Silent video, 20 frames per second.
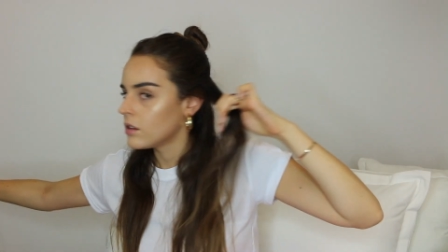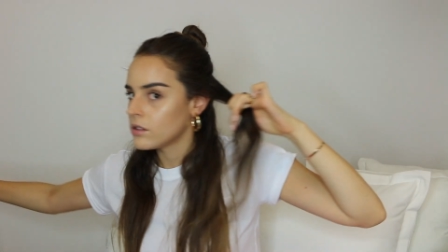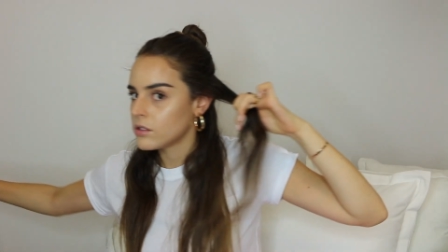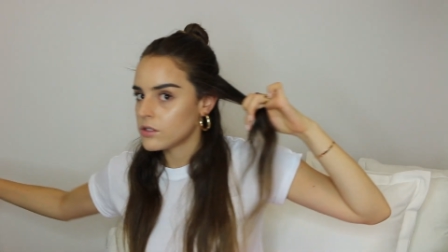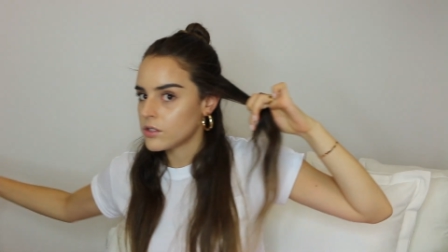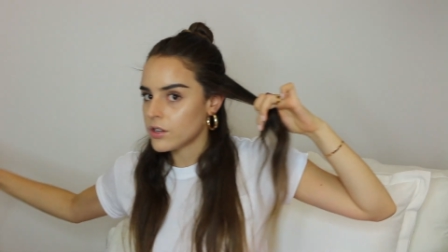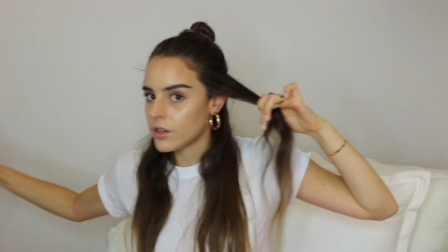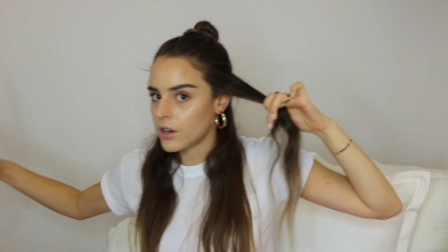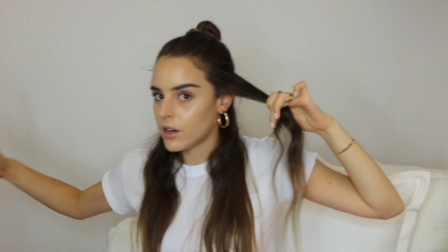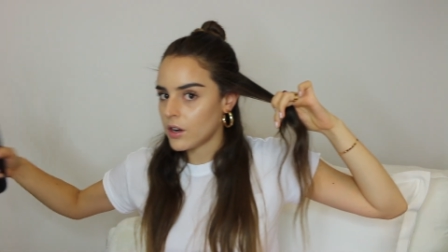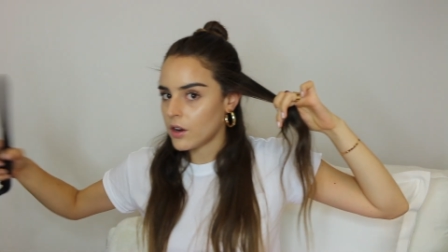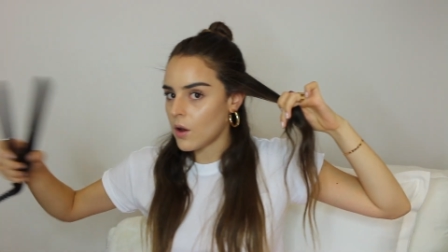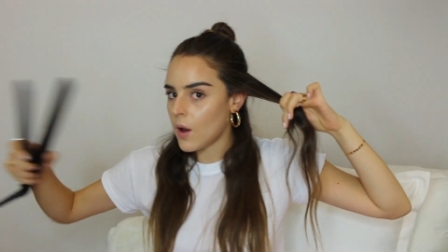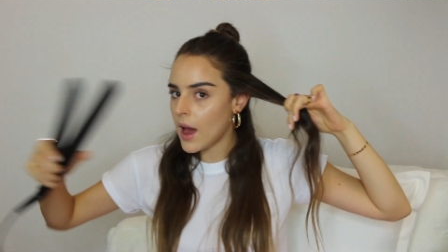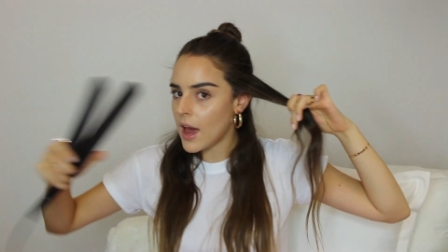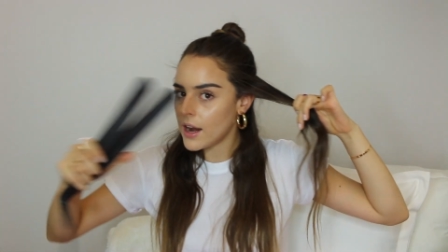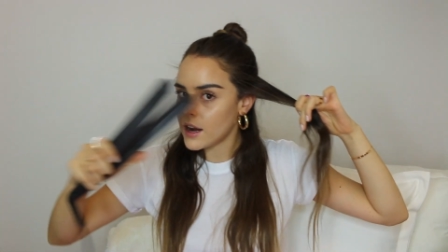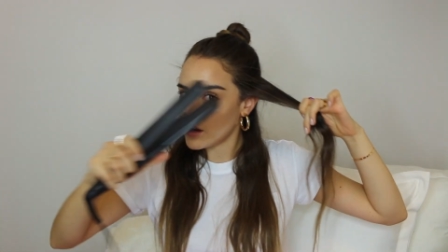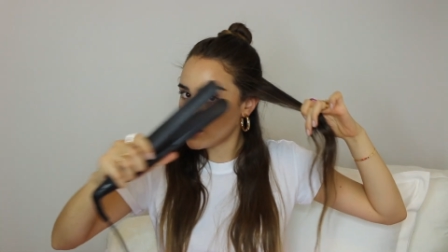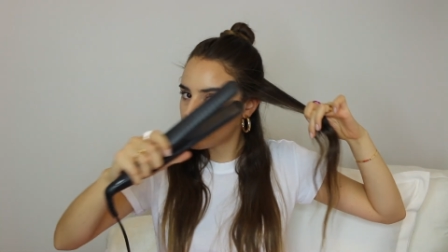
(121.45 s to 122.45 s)
So you're gonna go
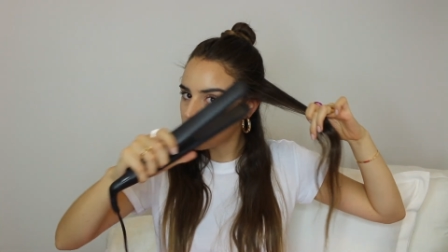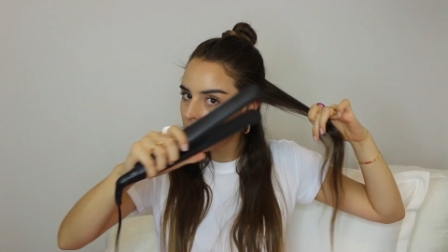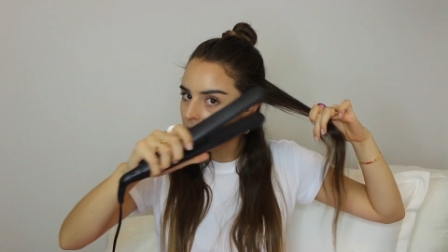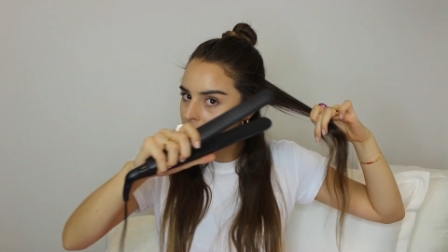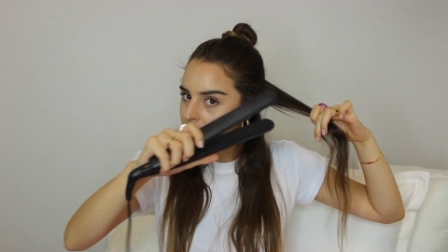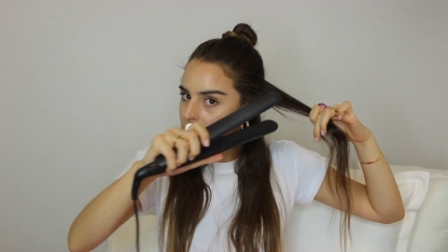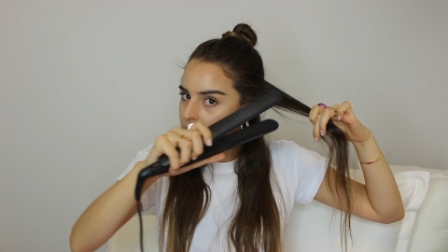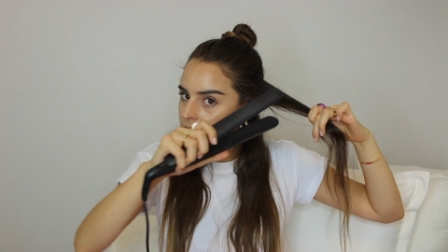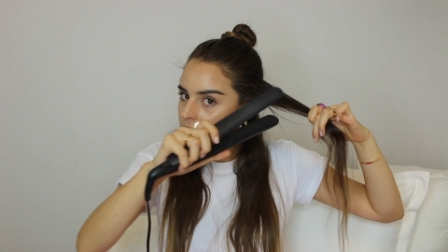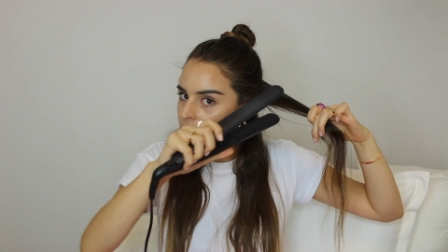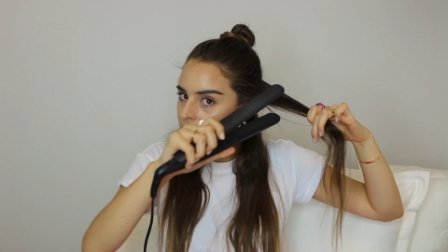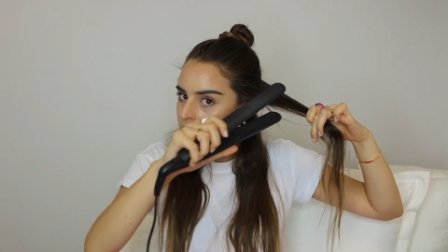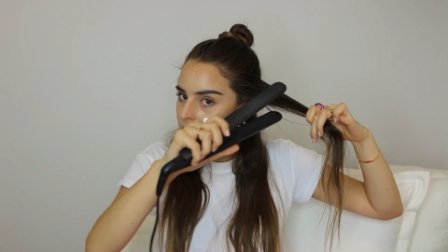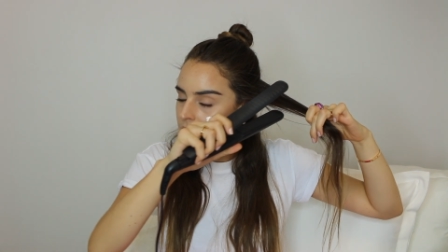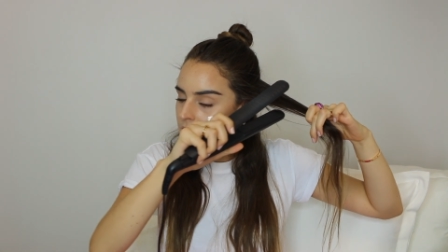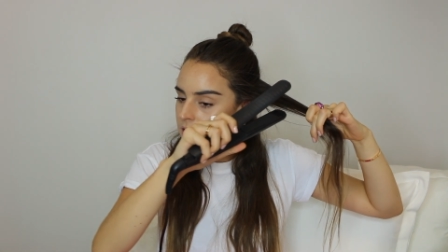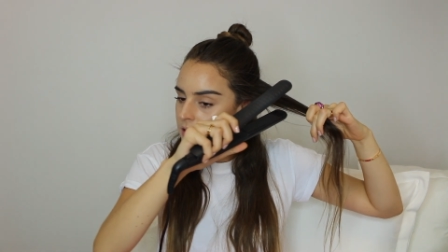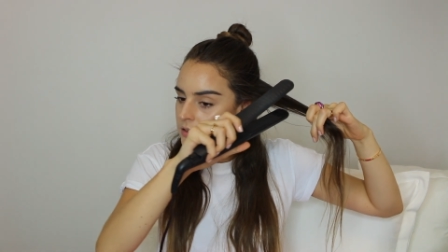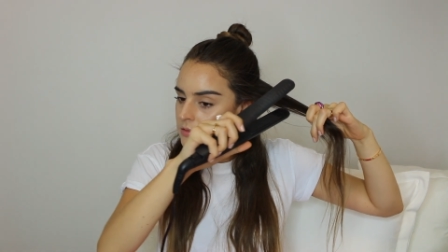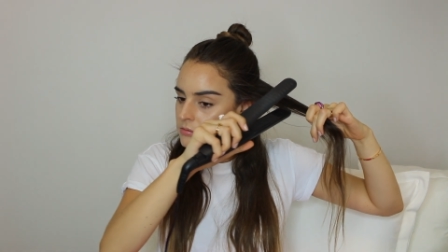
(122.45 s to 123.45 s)
ahead and grab here,